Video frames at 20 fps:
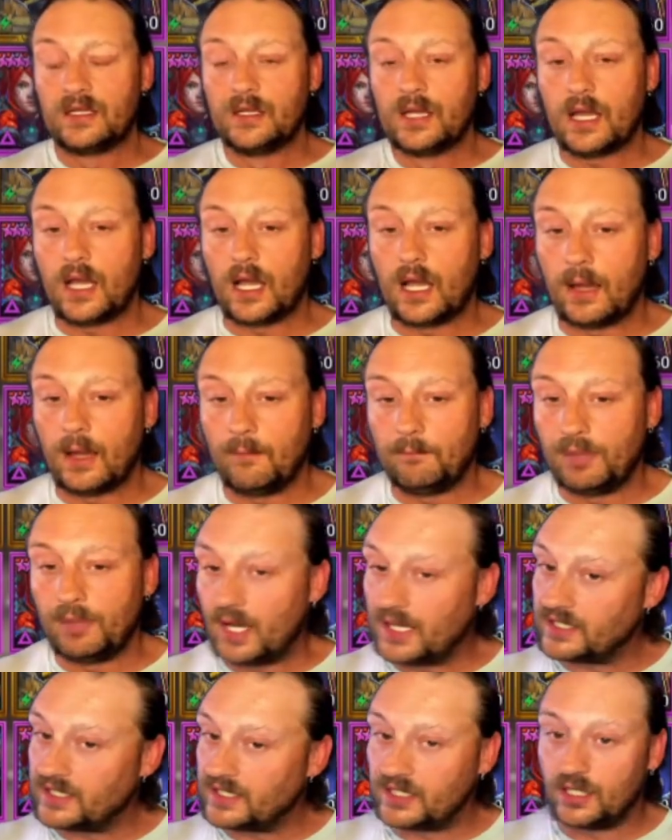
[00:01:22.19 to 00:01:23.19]

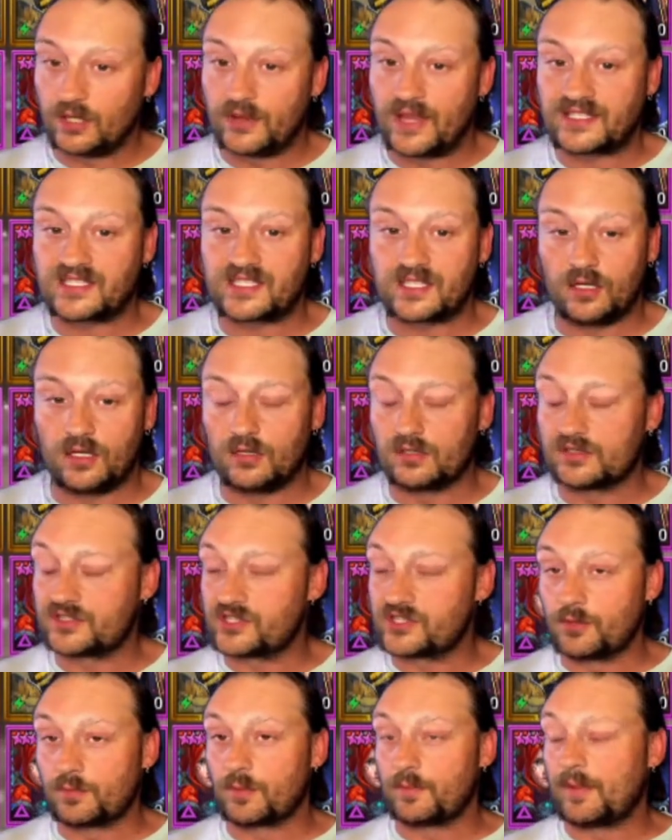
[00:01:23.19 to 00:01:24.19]
But, you know, that's still
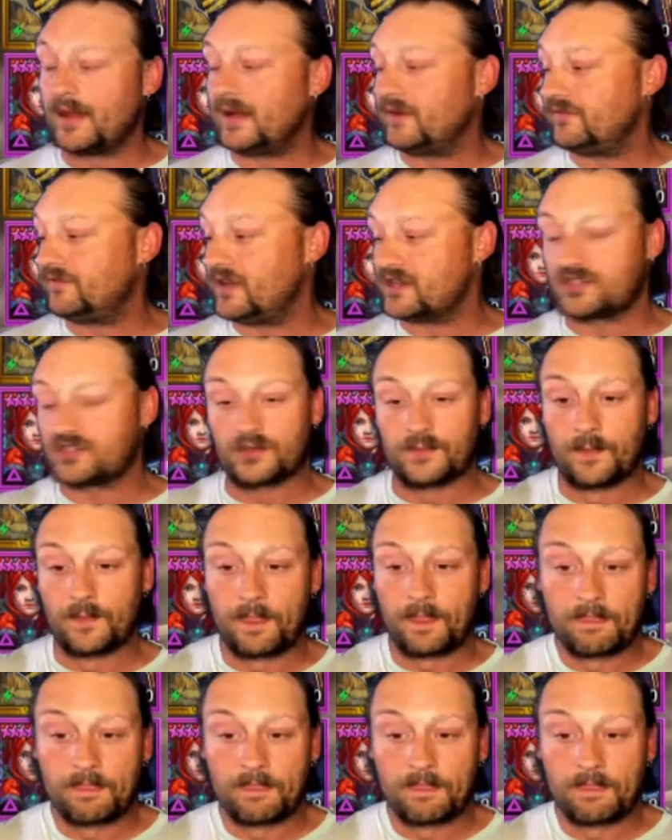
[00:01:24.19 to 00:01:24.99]
super beneficial.